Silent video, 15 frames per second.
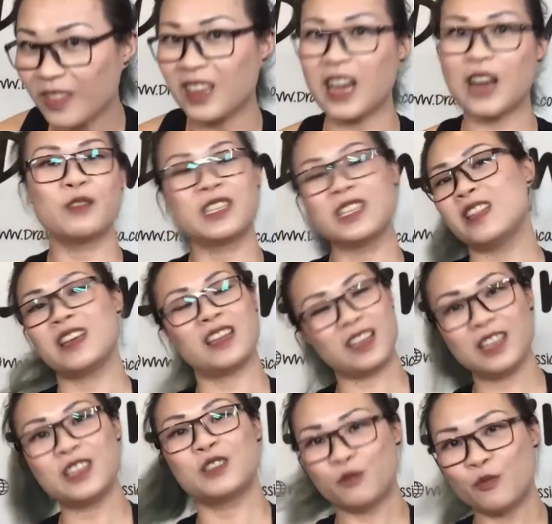I would say that
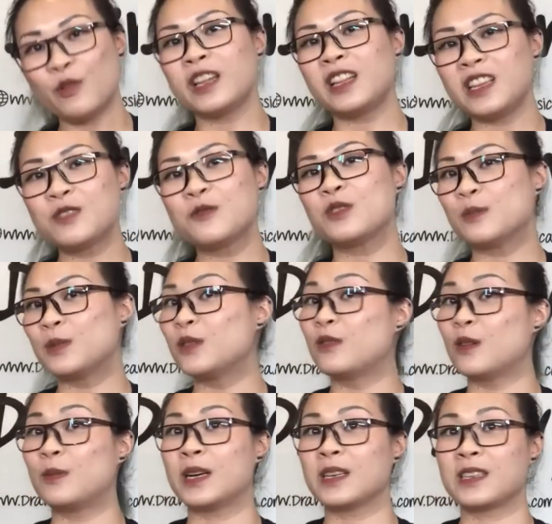it is really suitable
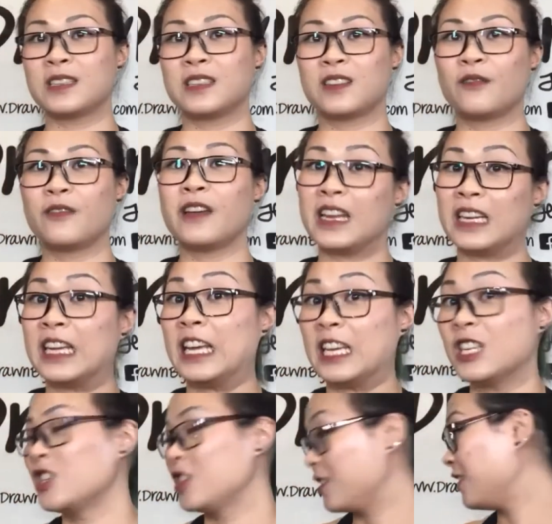for persons of any
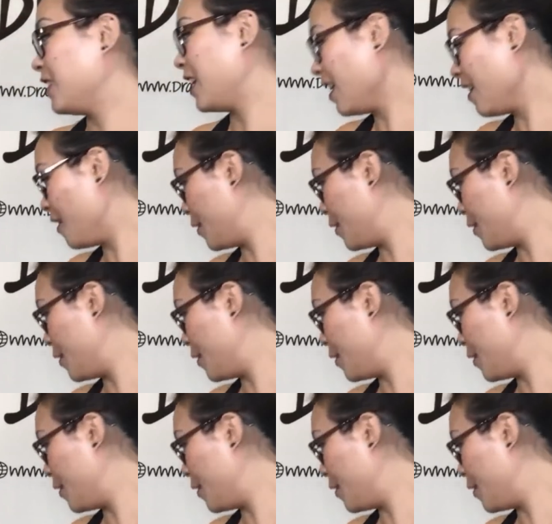age. Yeah.